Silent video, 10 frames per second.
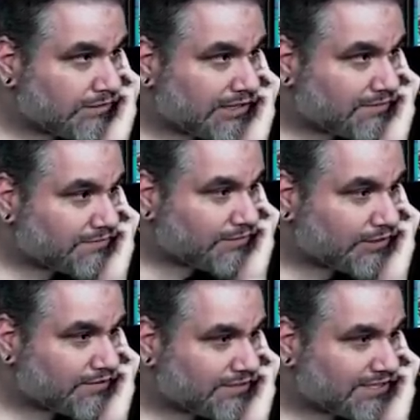Wow,
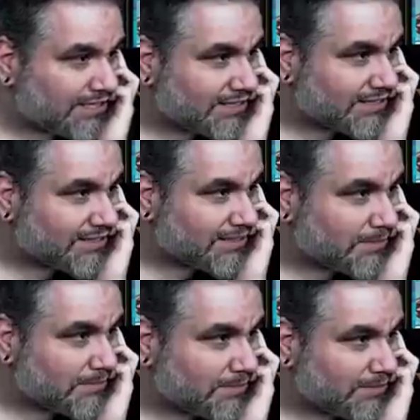forty-three seconds and they're going
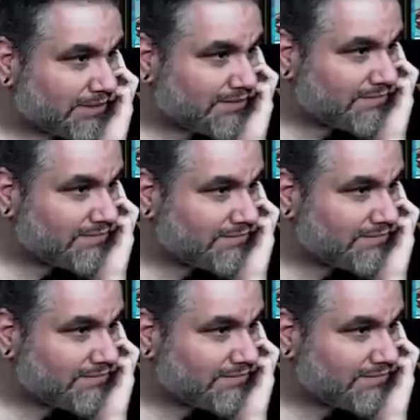to be able to win.